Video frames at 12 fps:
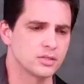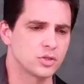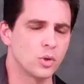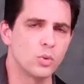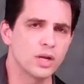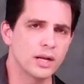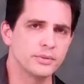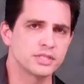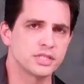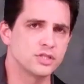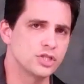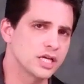so what I
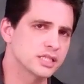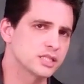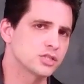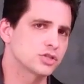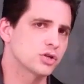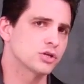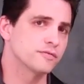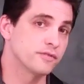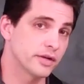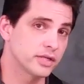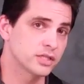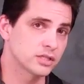would suggest is start
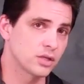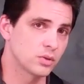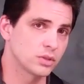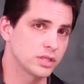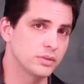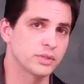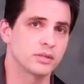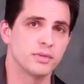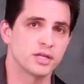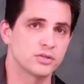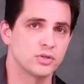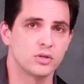very slowly with a
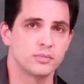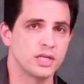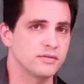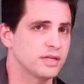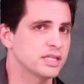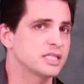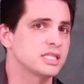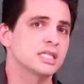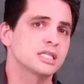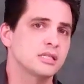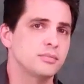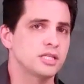metronome, even at
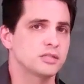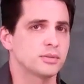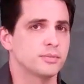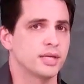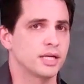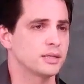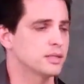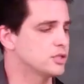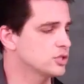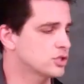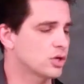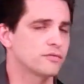60 beats per minute,
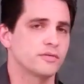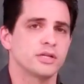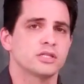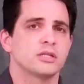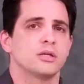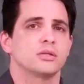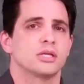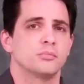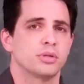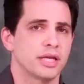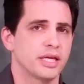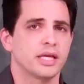and just start very slowly
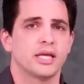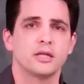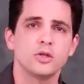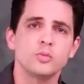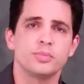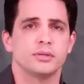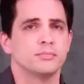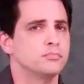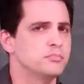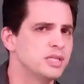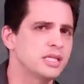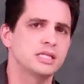and play it and loop it
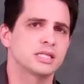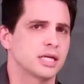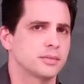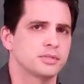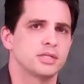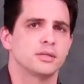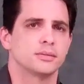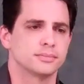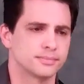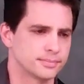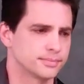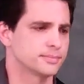many times, you
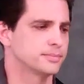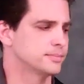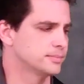know.